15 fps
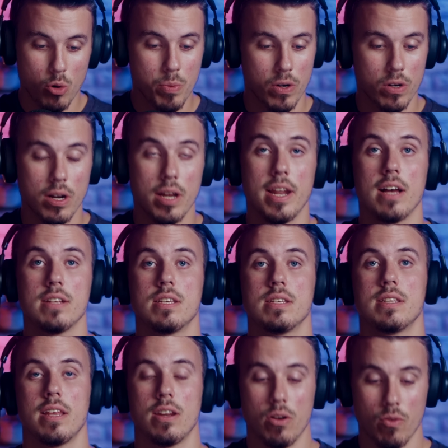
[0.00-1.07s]
Uber
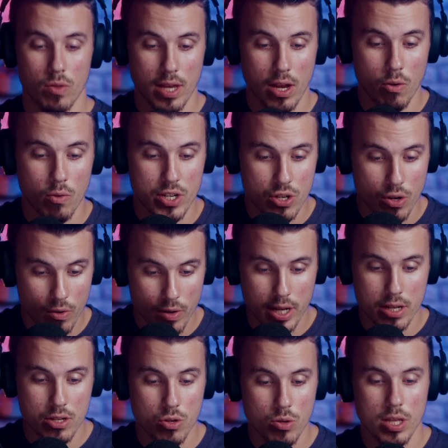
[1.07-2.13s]
announces that they are
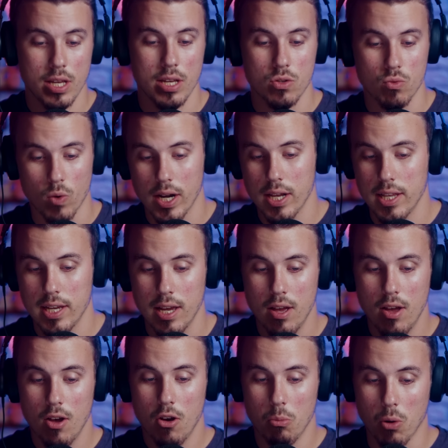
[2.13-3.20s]
returning to the Israeli
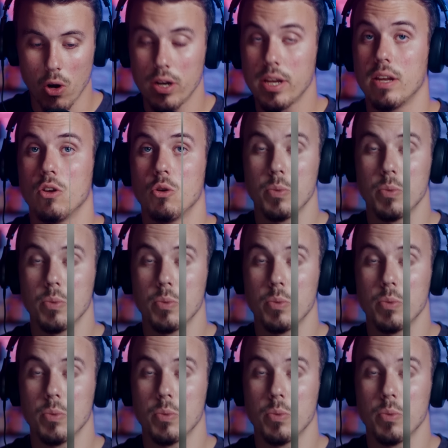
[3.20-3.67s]
market.